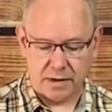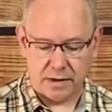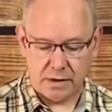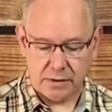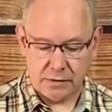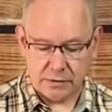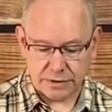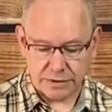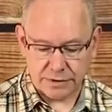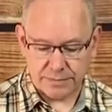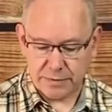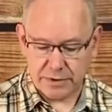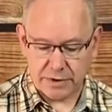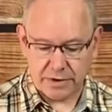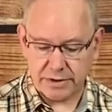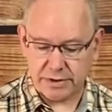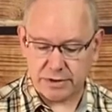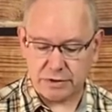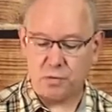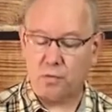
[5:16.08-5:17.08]
whose
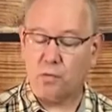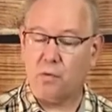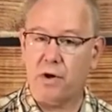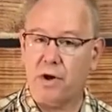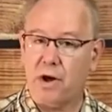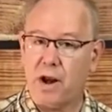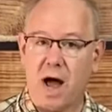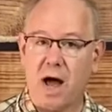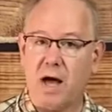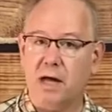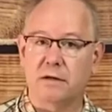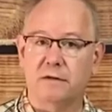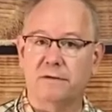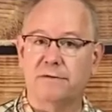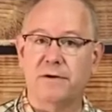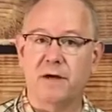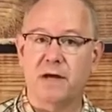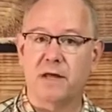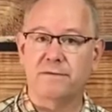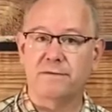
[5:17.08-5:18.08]
spirits were not
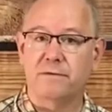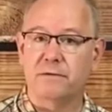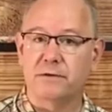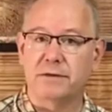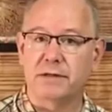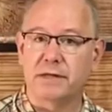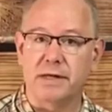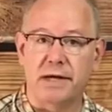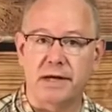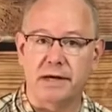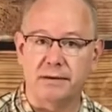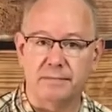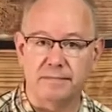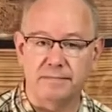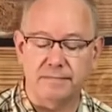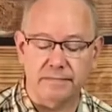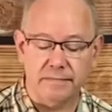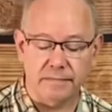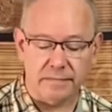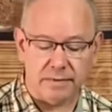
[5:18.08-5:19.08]
faithful to
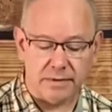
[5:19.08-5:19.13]
him.